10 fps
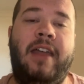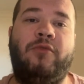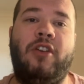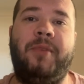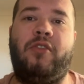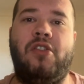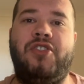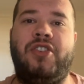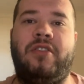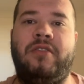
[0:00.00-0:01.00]
And Roman
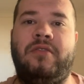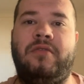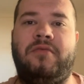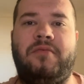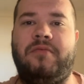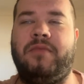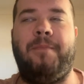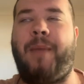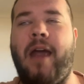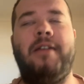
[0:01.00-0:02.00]
Grosjean,
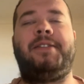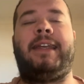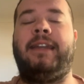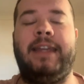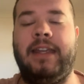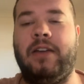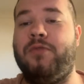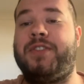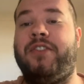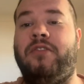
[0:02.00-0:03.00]
embarrassingly,
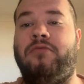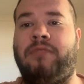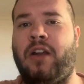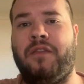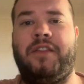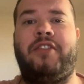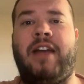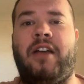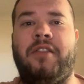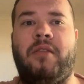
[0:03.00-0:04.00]
also ran off the
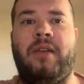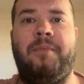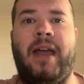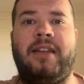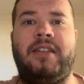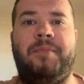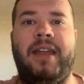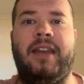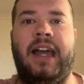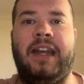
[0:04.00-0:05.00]
track on the way back to the
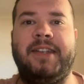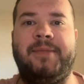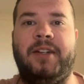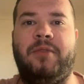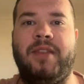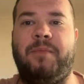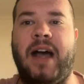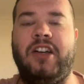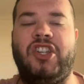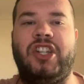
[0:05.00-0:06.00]
pit lane as well with a
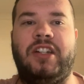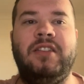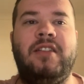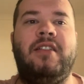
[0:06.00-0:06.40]
puncture.